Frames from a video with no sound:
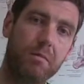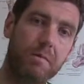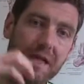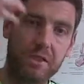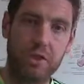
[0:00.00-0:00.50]

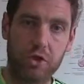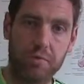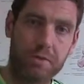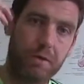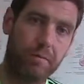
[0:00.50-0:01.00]
message
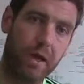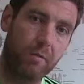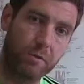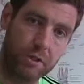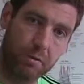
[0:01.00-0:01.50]
up to the
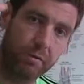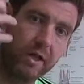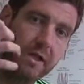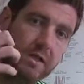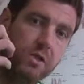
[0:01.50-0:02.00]
brain, which the
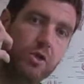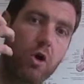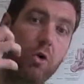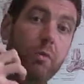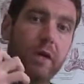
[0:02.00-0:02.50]
brain is
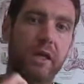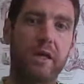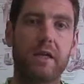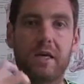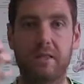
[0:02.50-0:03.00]
interpreting
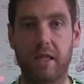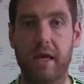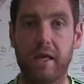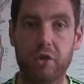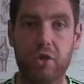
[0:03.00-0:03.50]
it as
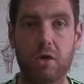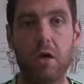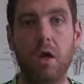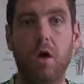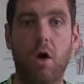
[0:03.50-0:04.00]
danger,